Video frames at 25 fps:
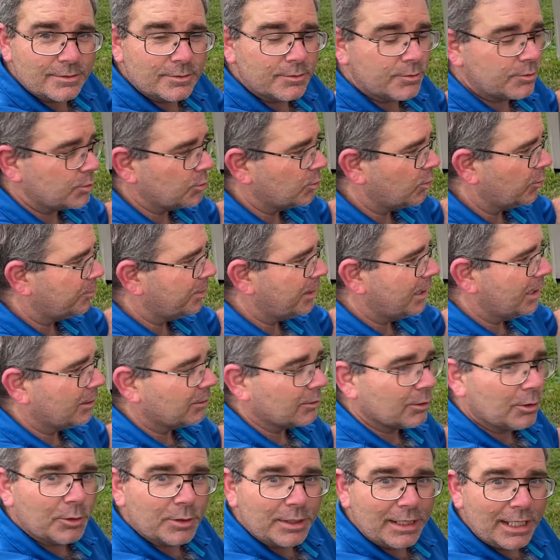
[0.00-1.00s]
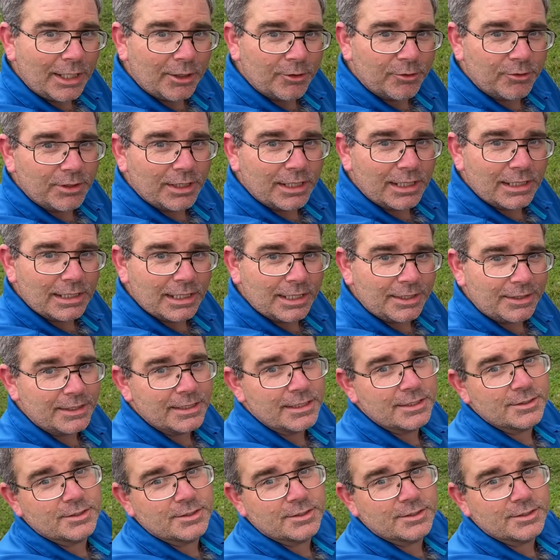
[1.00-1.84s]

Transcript: through a panel on the outside like this.